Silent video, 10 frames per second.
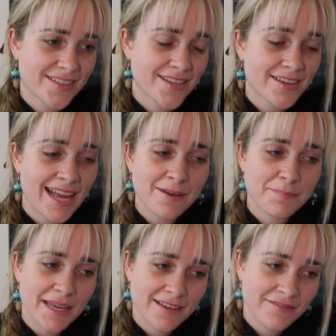So now
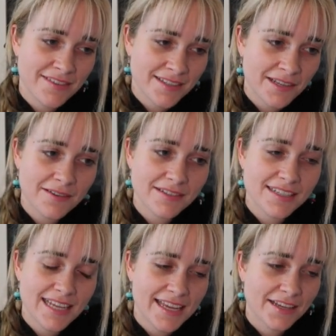Bev is going
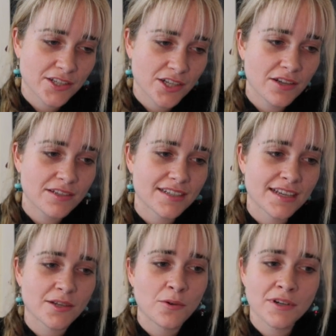to take a shot.
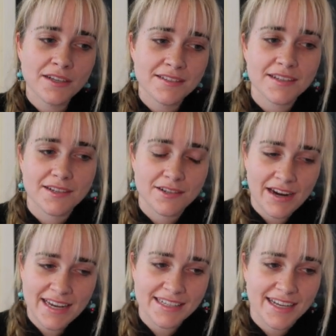According to
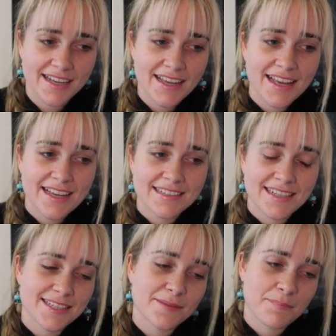Crater,
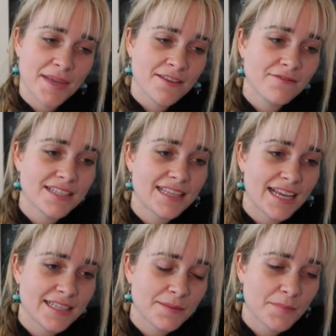does Bev's
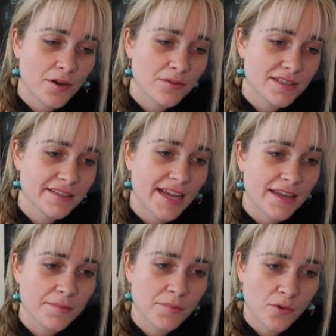laser bolt
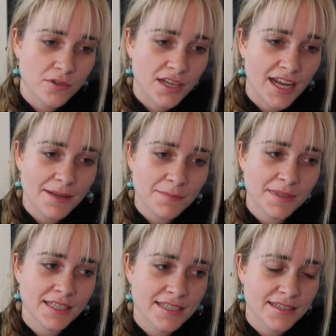take more time,
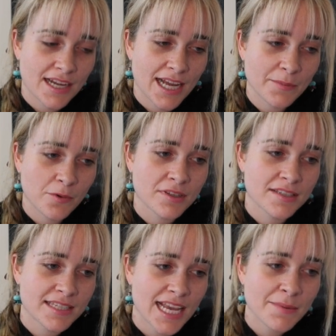less time, or the
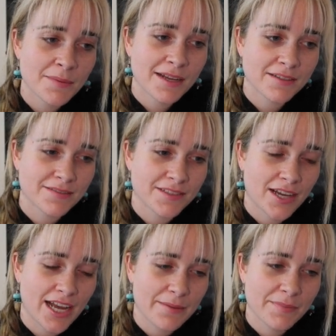same amount of
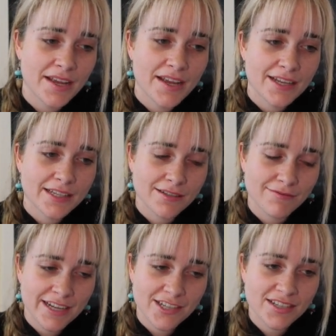time to
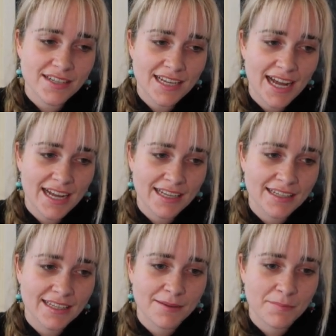reach the
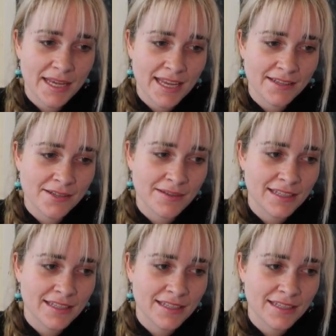target compared to